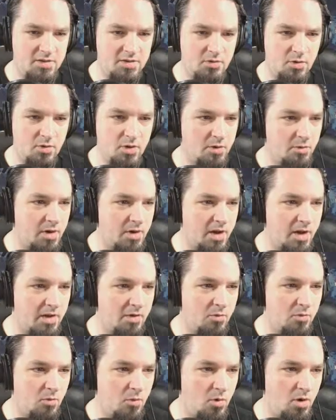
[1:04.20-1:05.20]
where we
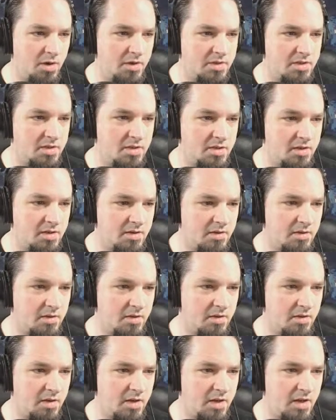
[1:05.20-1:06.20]
want.
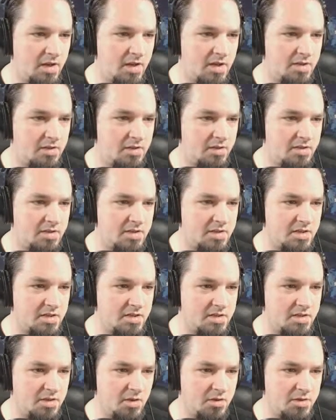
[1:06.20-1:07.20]
And let's see,
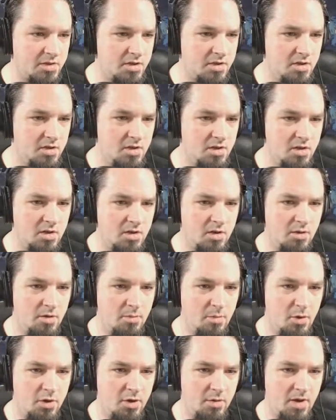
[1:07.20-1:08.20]
salt,
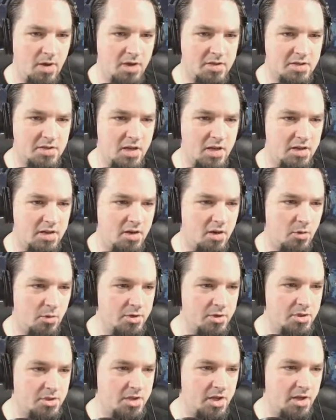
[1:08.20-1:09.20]
ammonium oxide. You know, we're
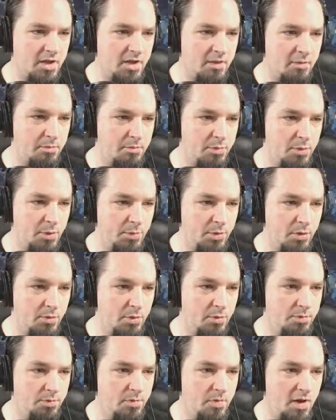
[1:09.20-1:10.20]
just gonna boop, boop,
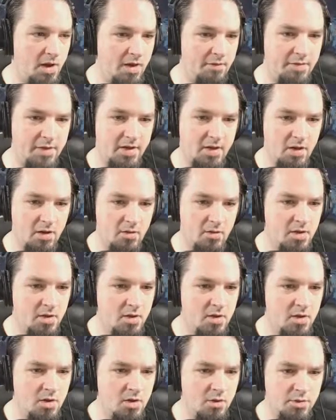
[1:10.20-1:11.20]
boop, off they go.
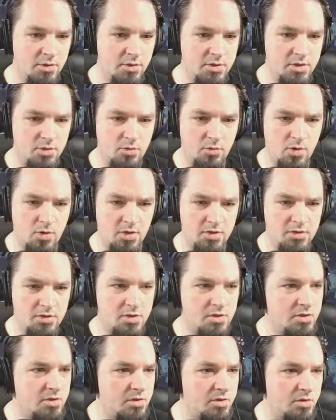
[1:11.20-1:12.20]
We do want
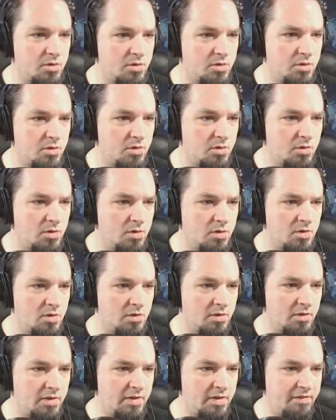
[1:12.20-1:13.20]
to
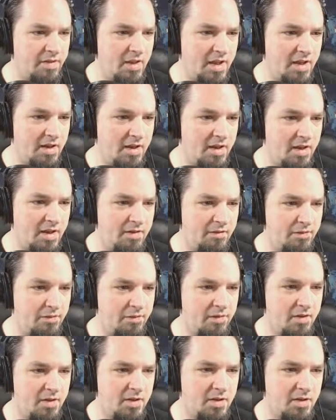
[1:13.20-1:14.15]
leave that knife.